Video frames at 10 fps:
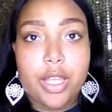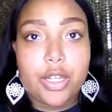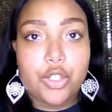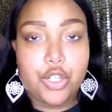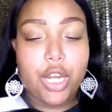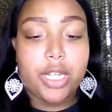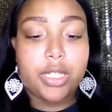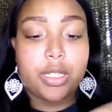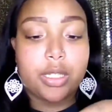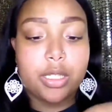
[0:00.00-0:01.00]

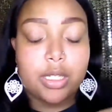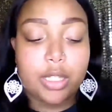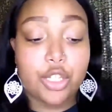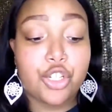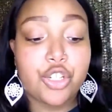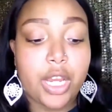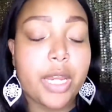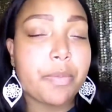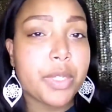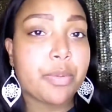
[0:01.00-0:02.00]
just the
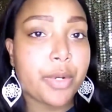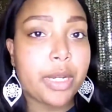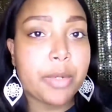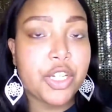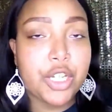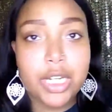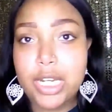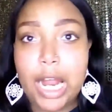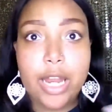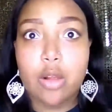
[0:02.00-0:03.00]
shape is pretty much in it.
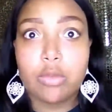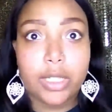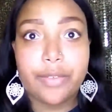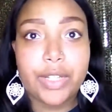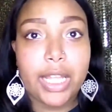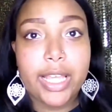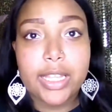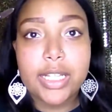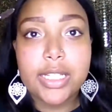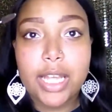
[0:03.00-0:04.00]
I don't leave it like
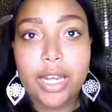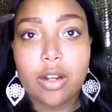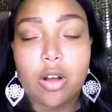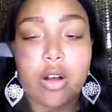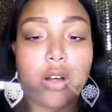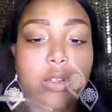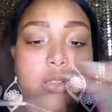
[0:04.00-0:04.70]
this at all.